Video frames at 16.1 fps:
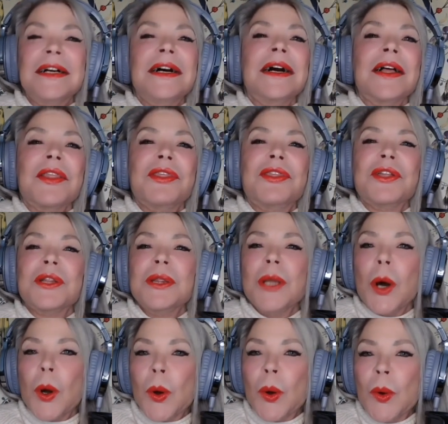the
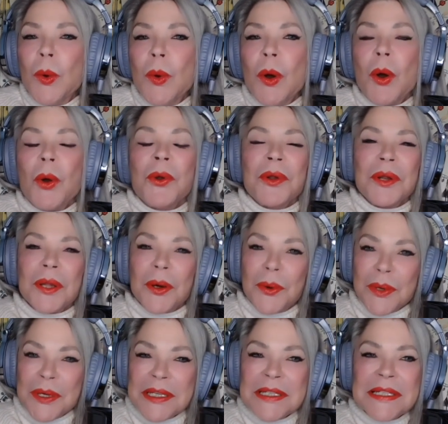Lo, or
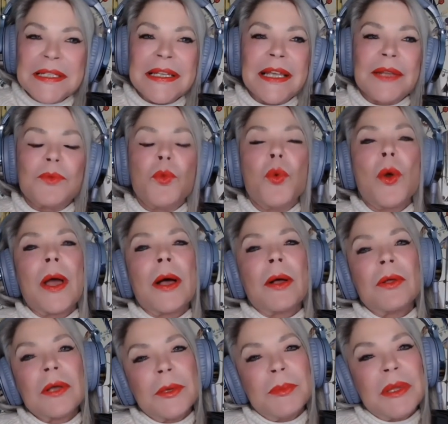Lois, and
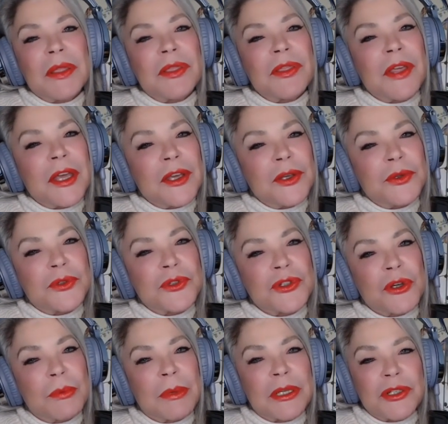welcome and thank you
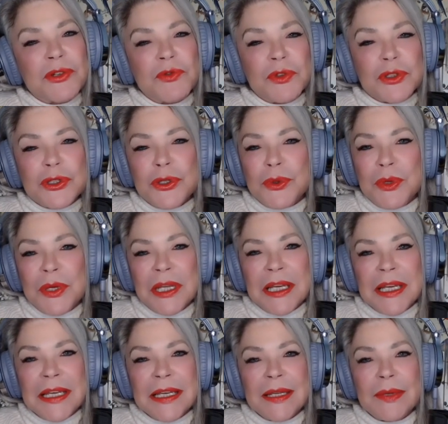so much for
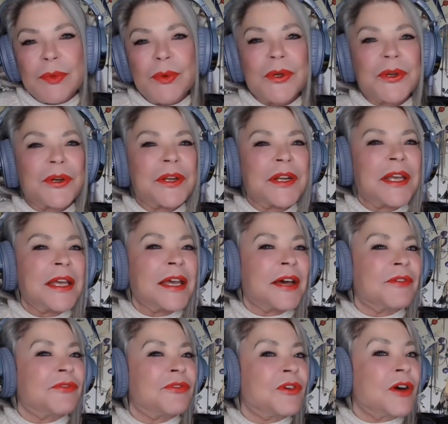tuning in. We're going to
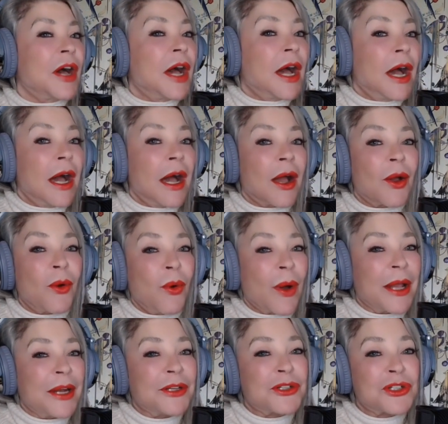have
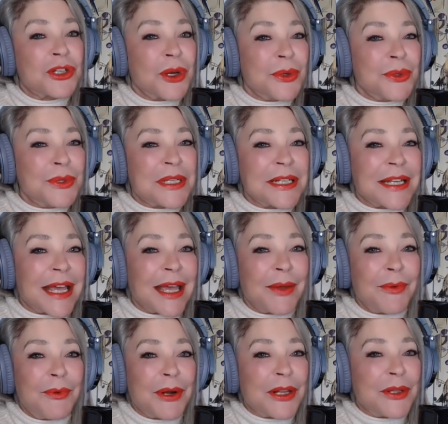quite a show
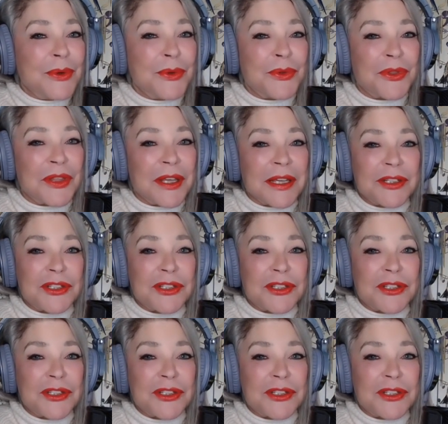today. What do you think,